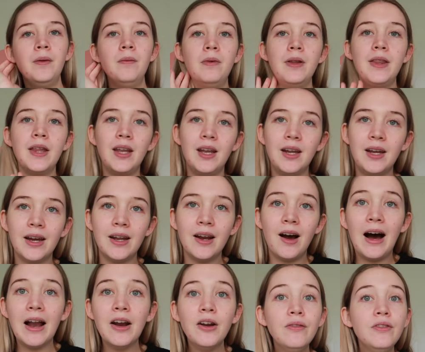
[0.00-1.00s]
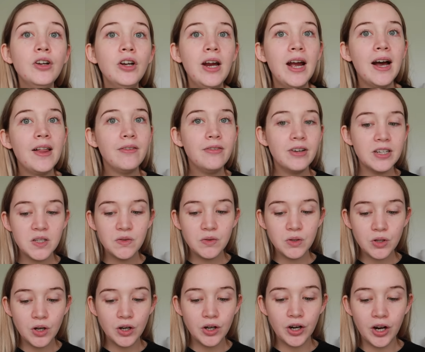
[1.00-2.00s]
But then again, I don't even know how the
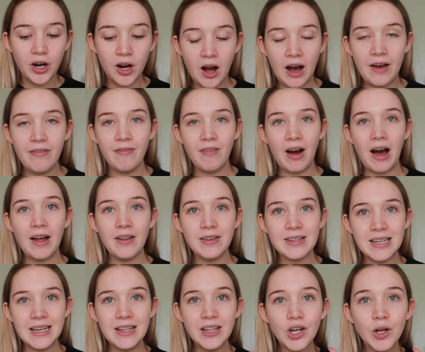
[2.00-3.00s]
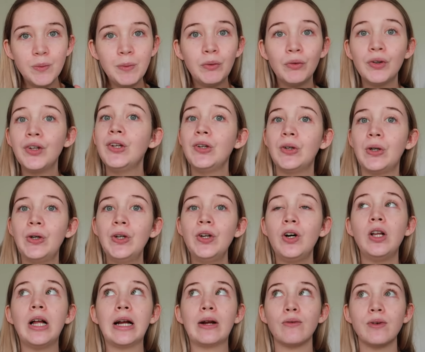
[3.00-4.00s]
festival's going to go. It's either going to be really good or
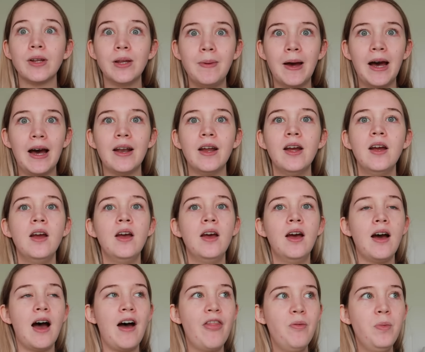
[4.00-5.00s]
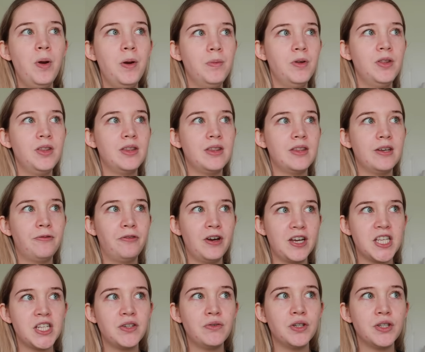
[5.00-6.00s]
like really bad. At the moment, the
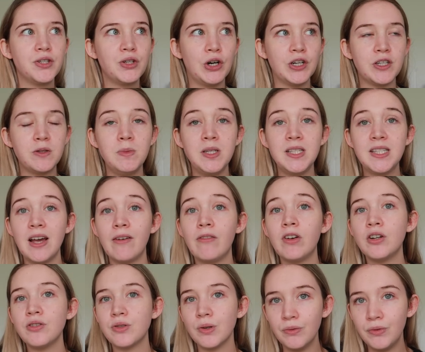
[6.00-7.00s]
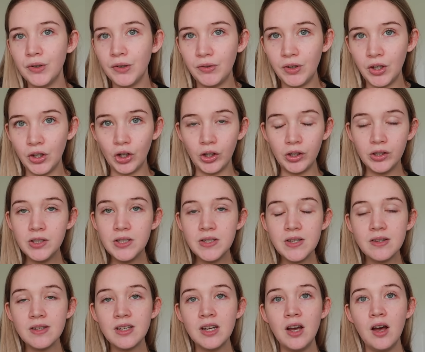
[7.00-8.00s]
festival has cost me
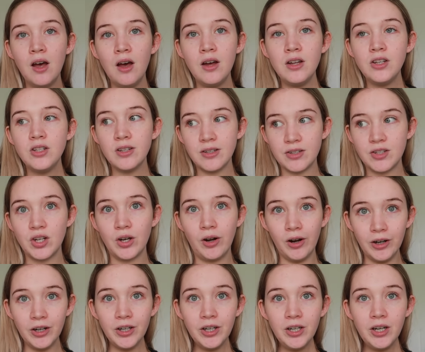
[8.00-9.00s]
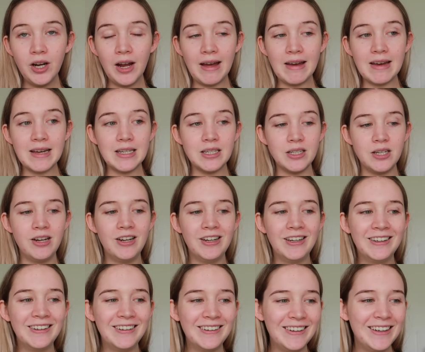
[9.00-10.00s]
$750 just to go. And
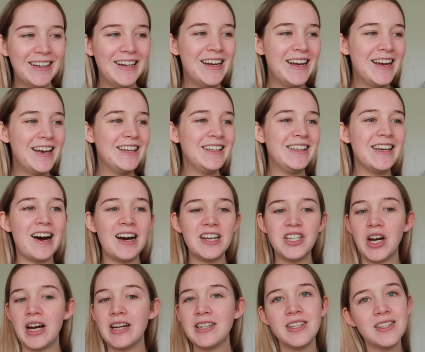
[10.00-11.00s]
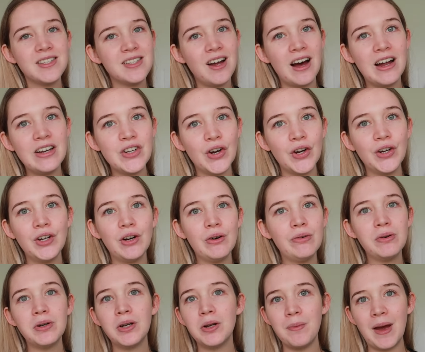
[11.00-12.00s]
yeah, I don't know
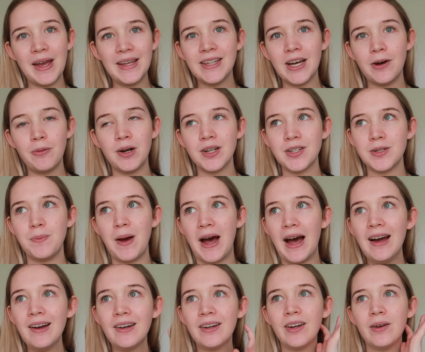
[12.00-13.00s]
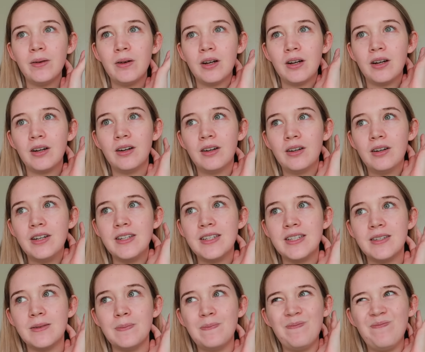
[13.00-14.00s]
if I'm going to make that much back,
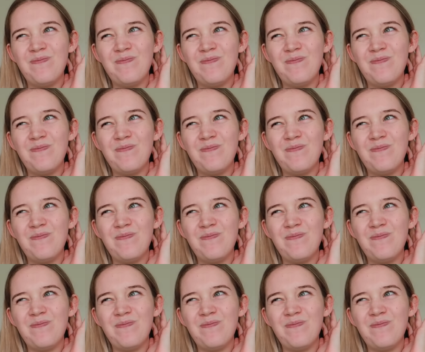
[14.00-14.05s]
because